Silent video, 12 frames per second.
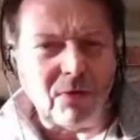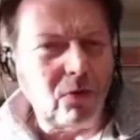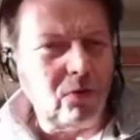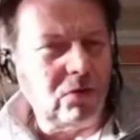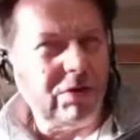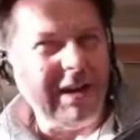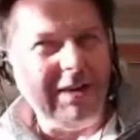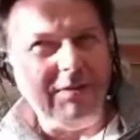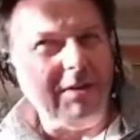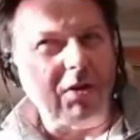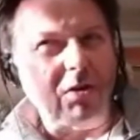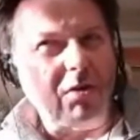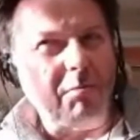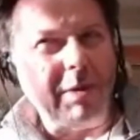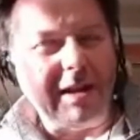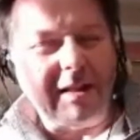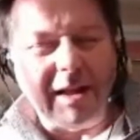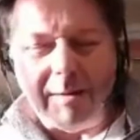for those, even if you're not
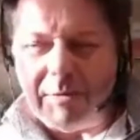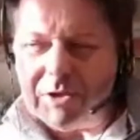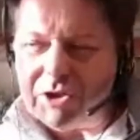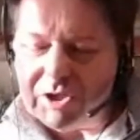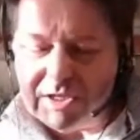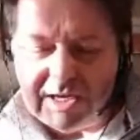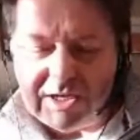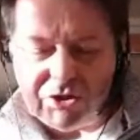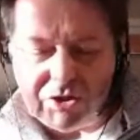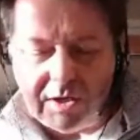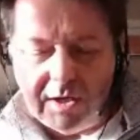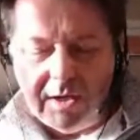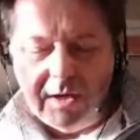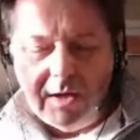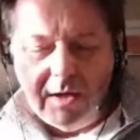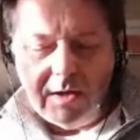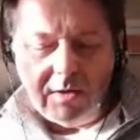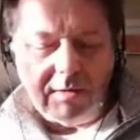paying that much attention.
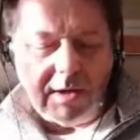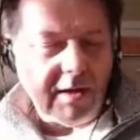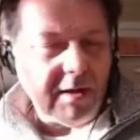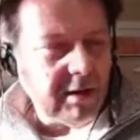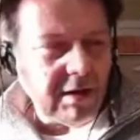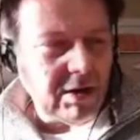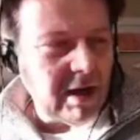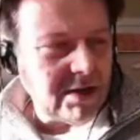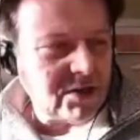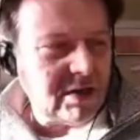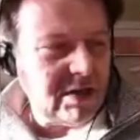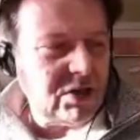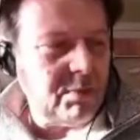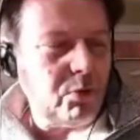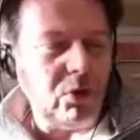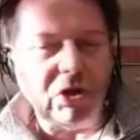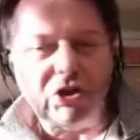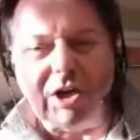You know, I, you ask these, you
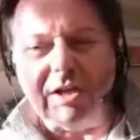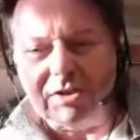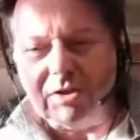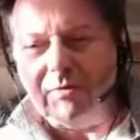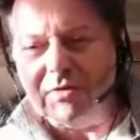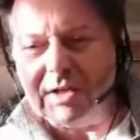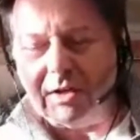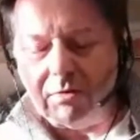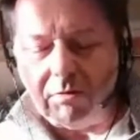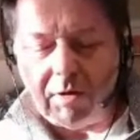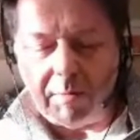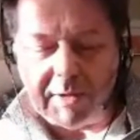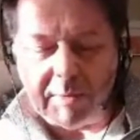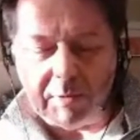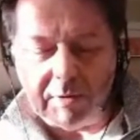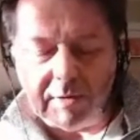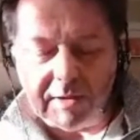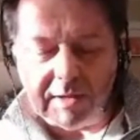put the challenge. Obviously, I know a lot of
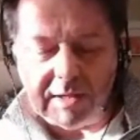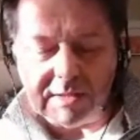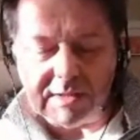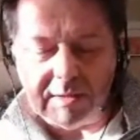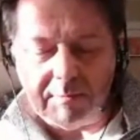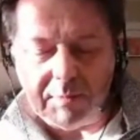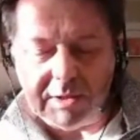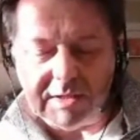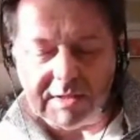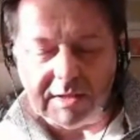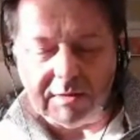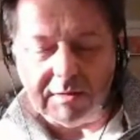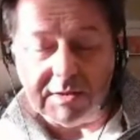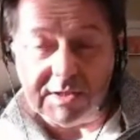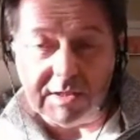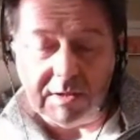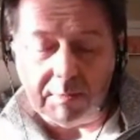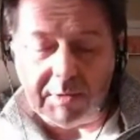people in the SNP still and
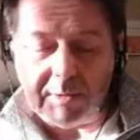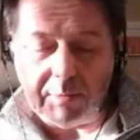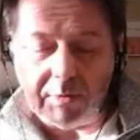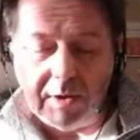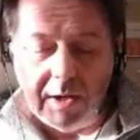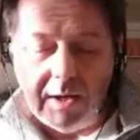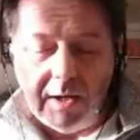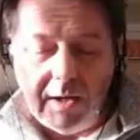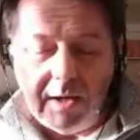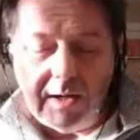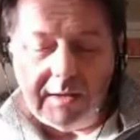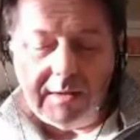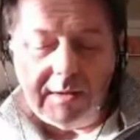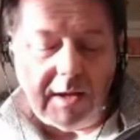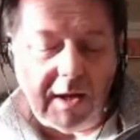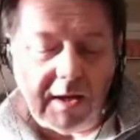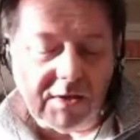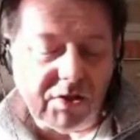senior people, and
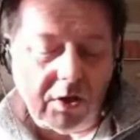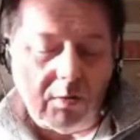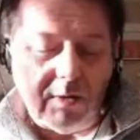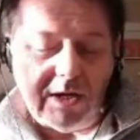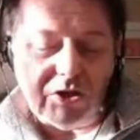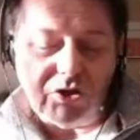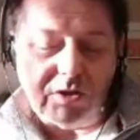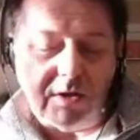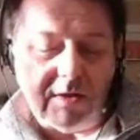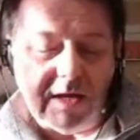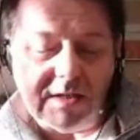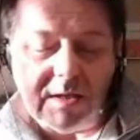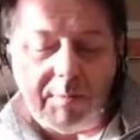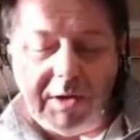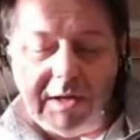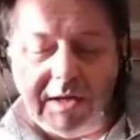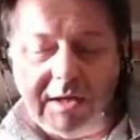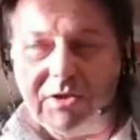ask the question, and the
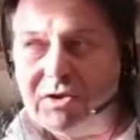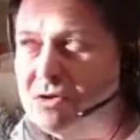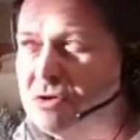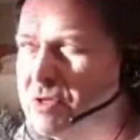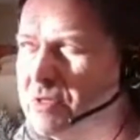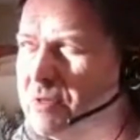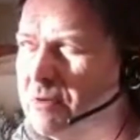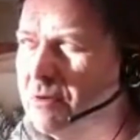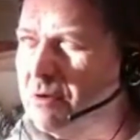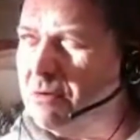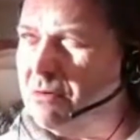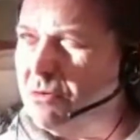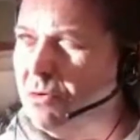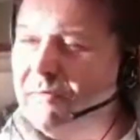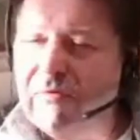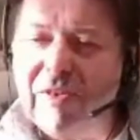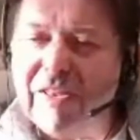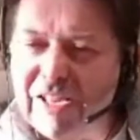SNP excuse
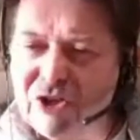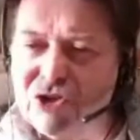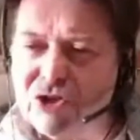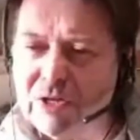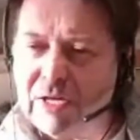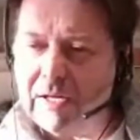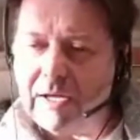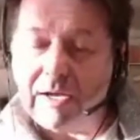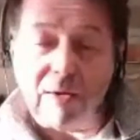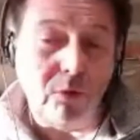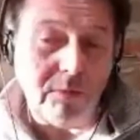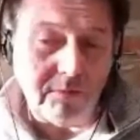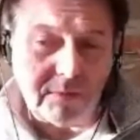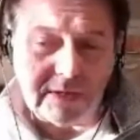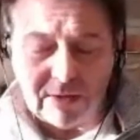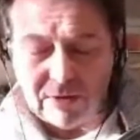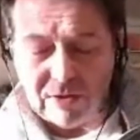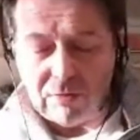confidentially, and I won't
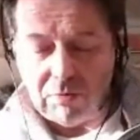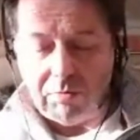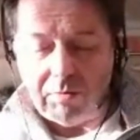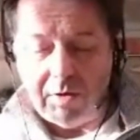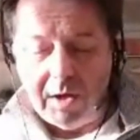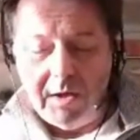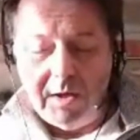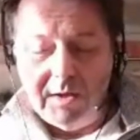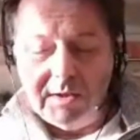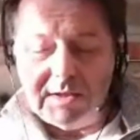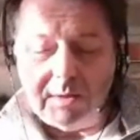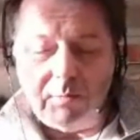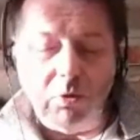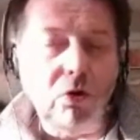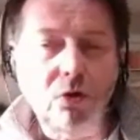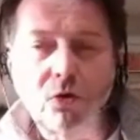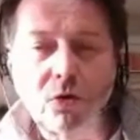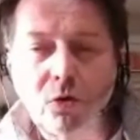tell you who, said, Well,
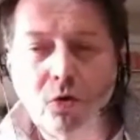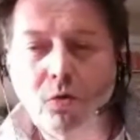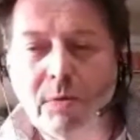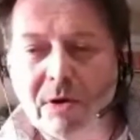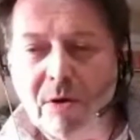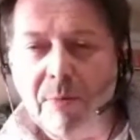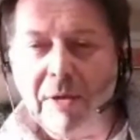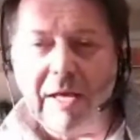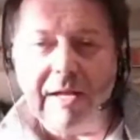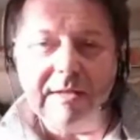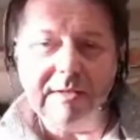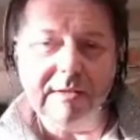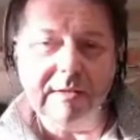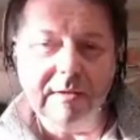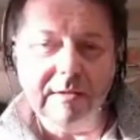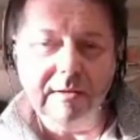you don't know who we're up against.